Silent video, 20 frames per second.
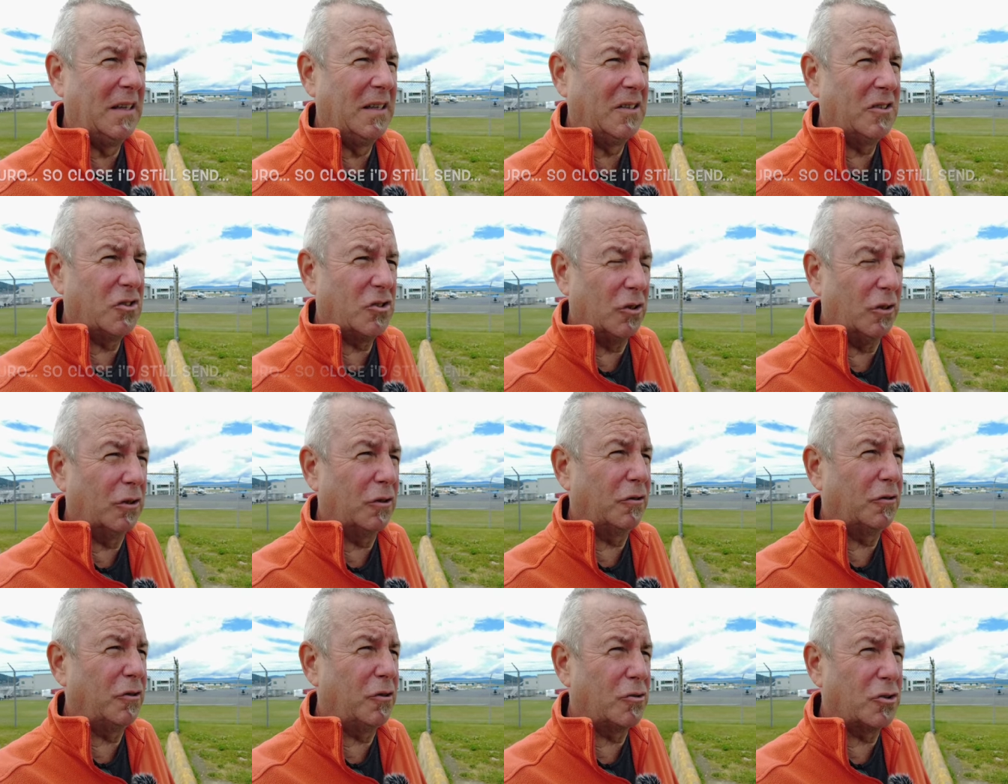So
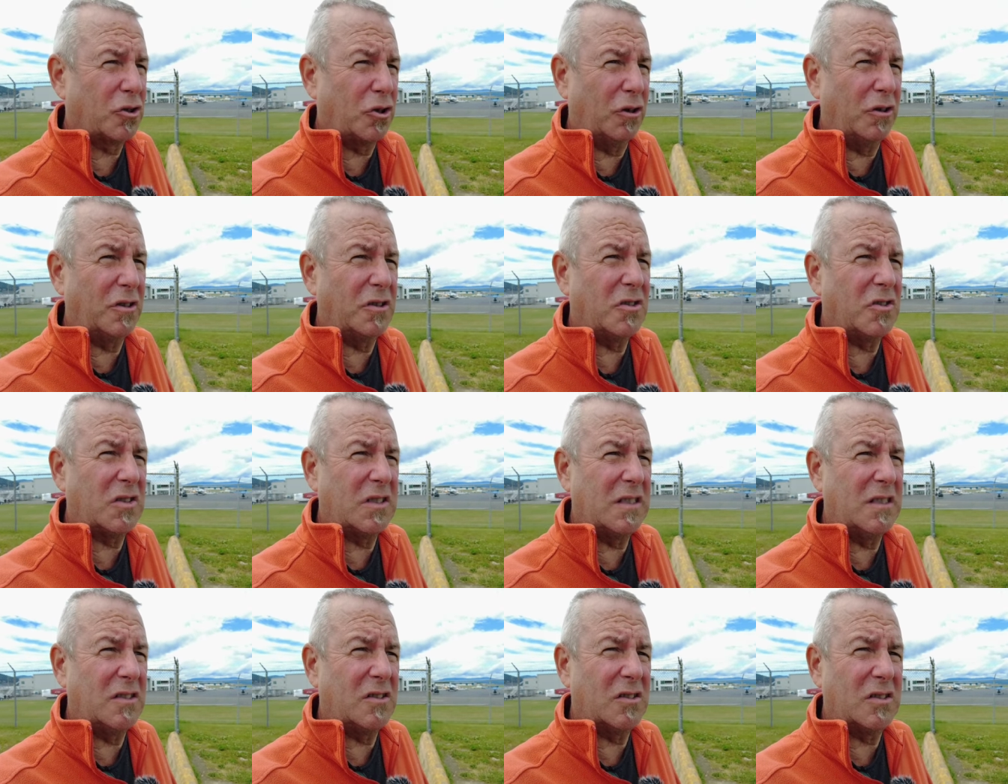learn those
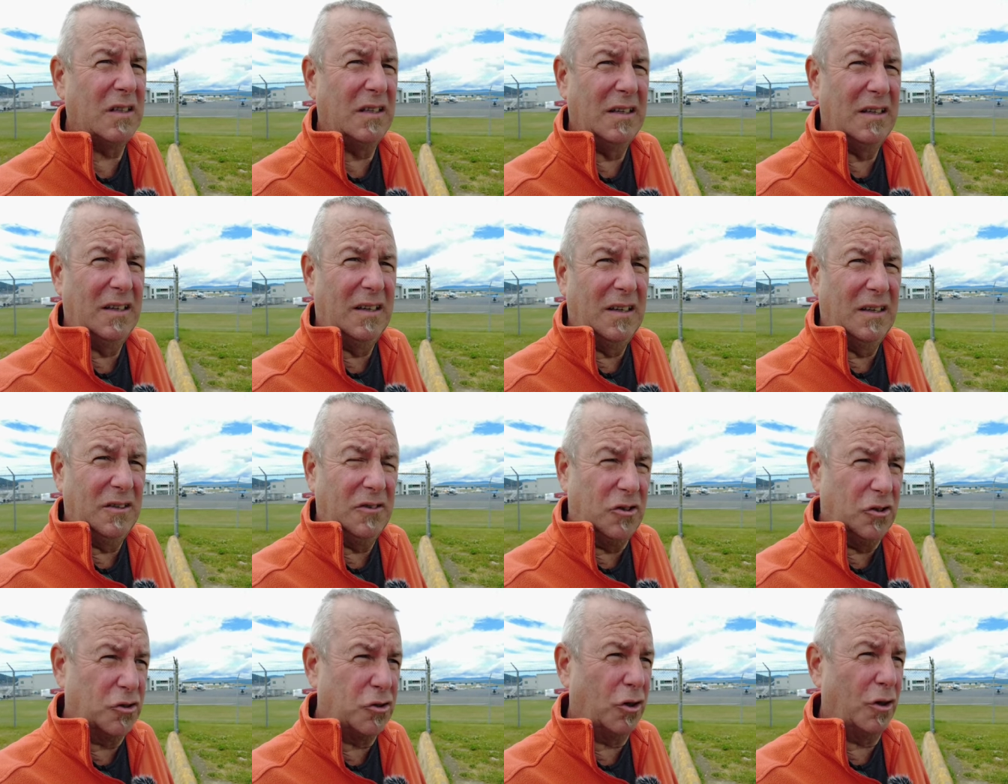currencies,
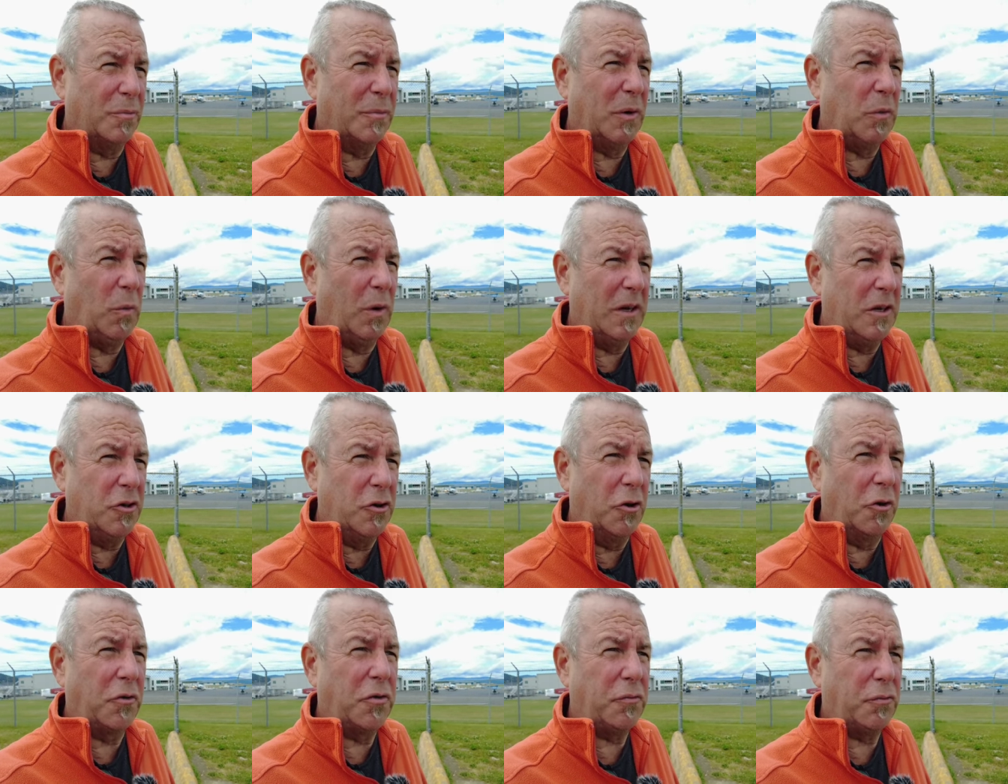determine what
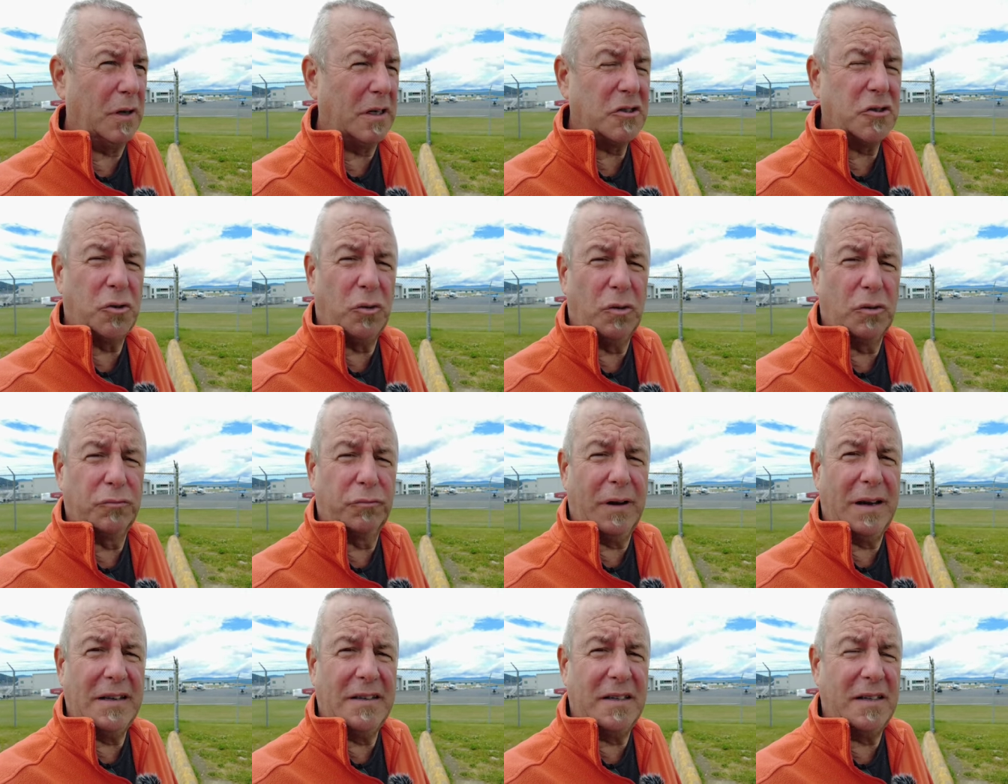your threshold
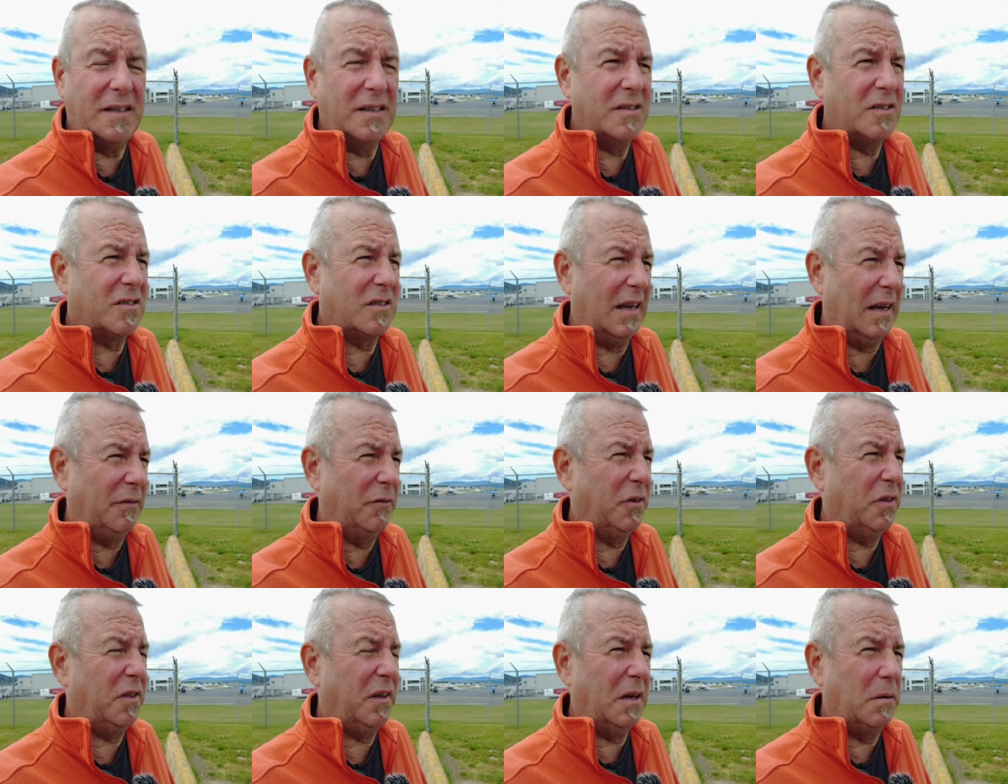rate is.
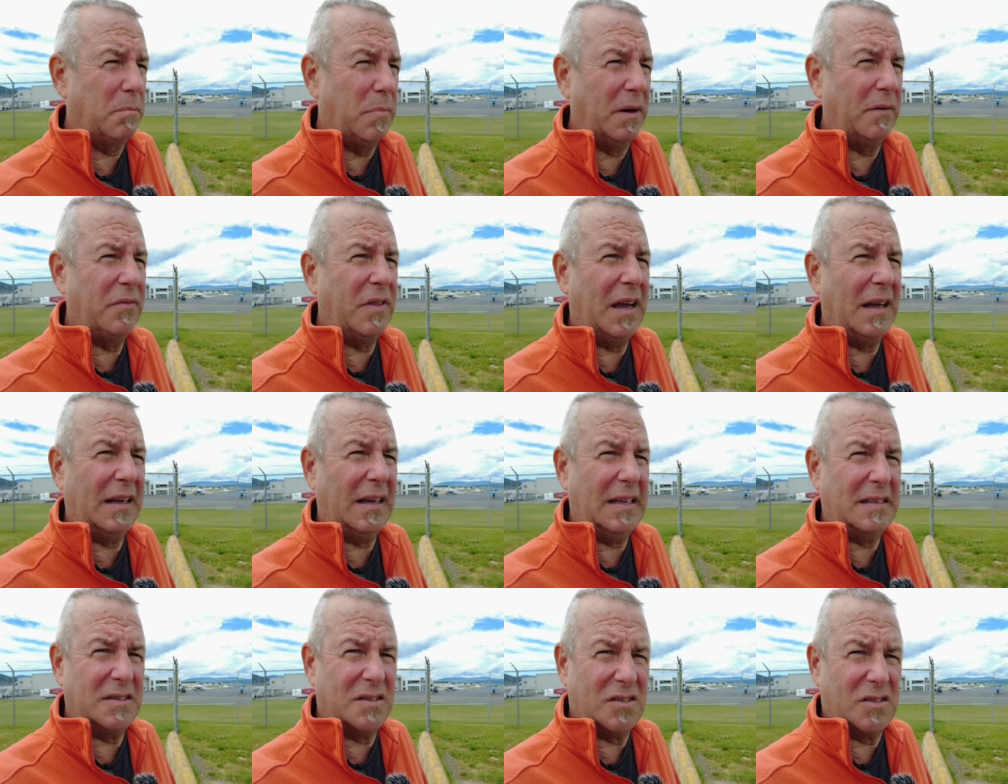Everything above that
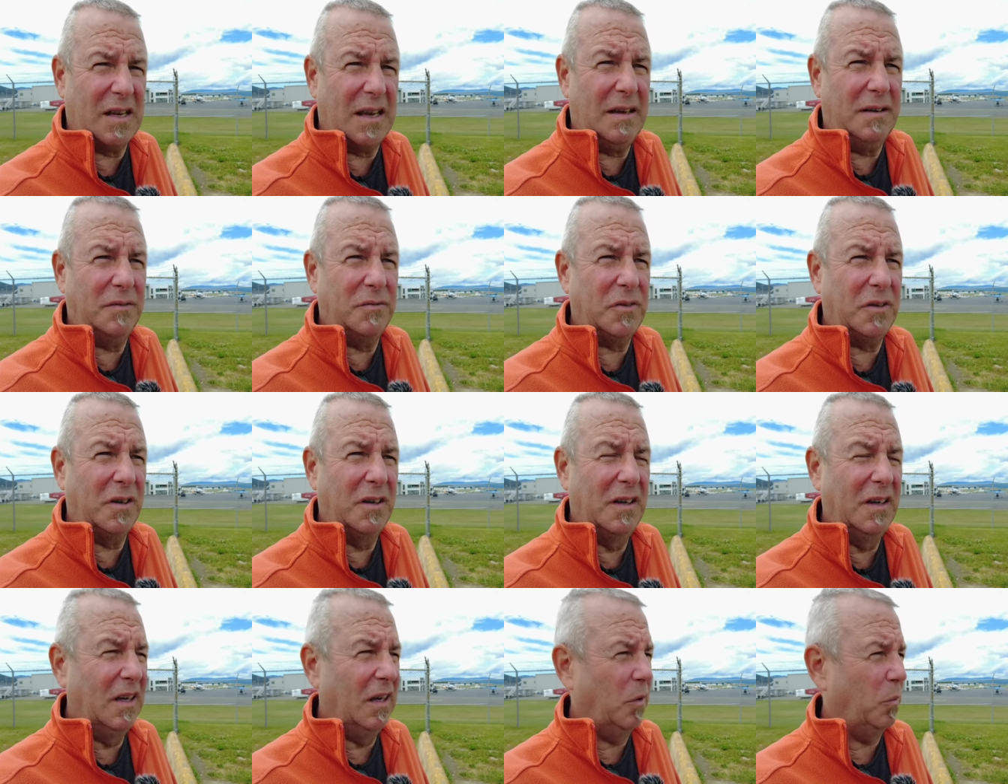gets saved,
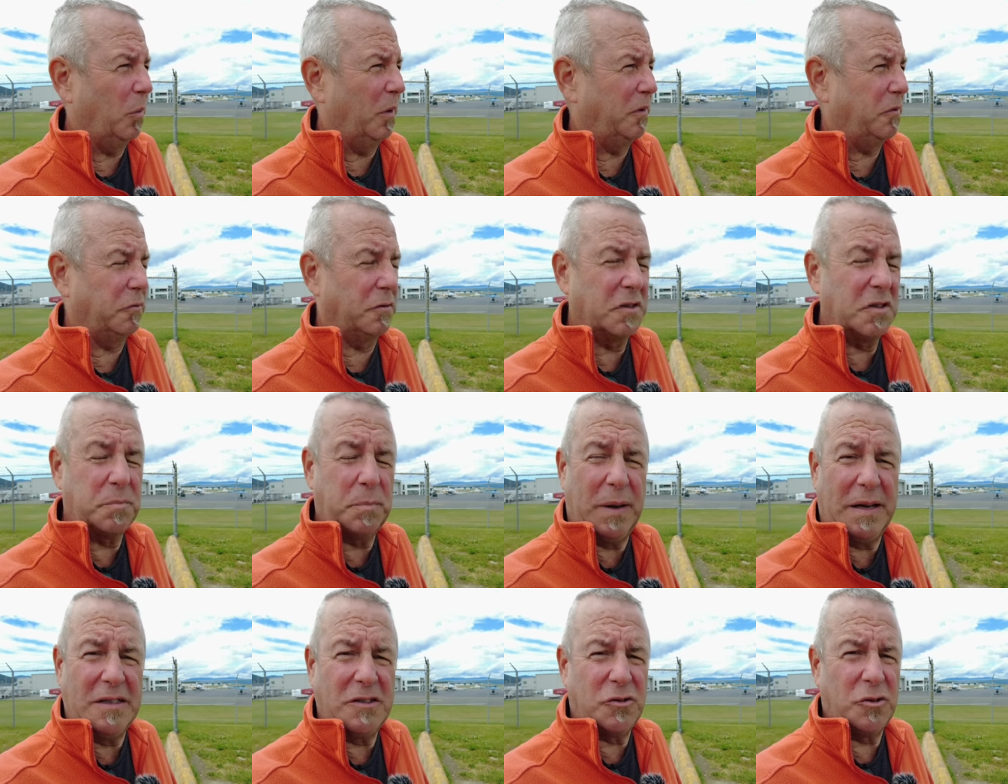whether it's
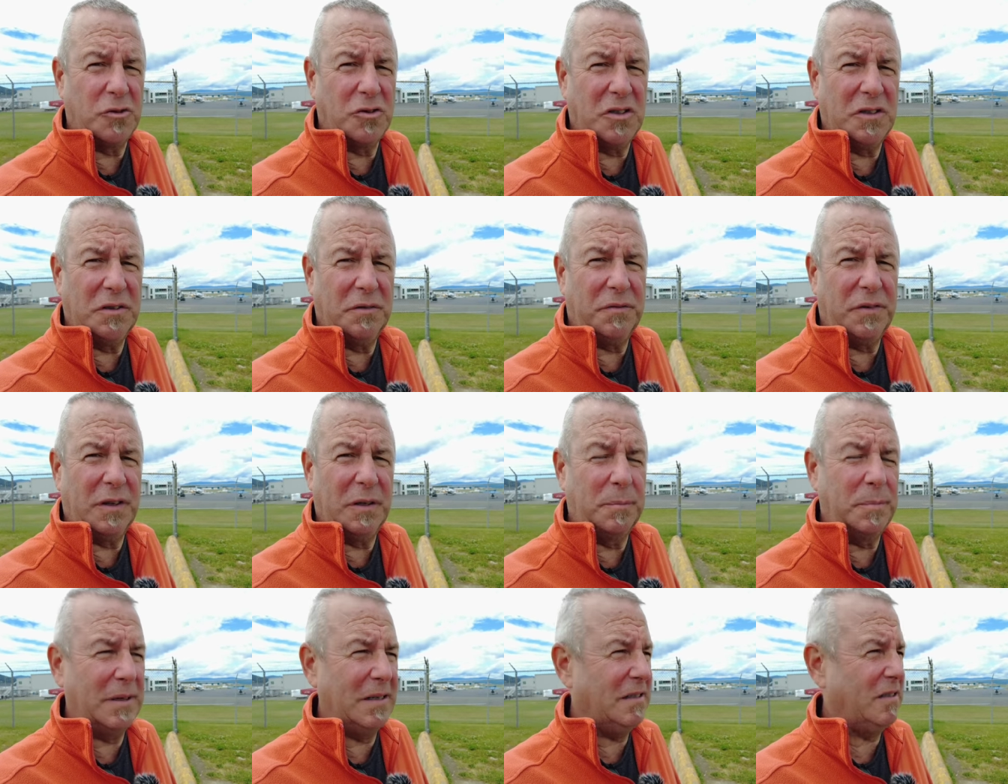pesos in the
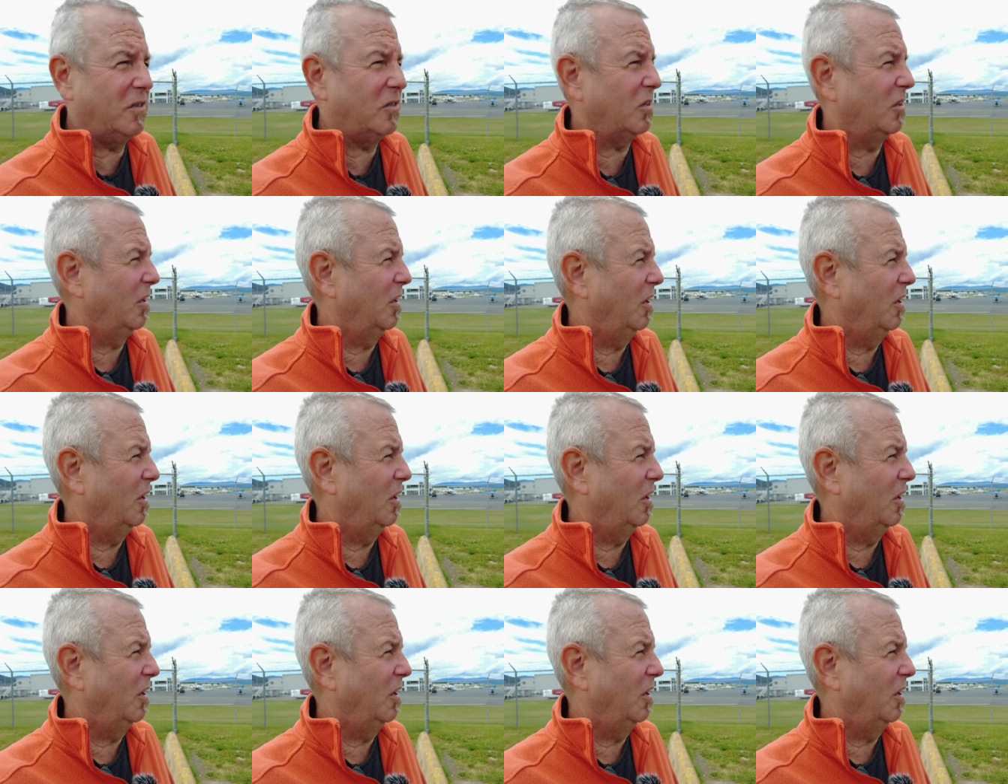Philippines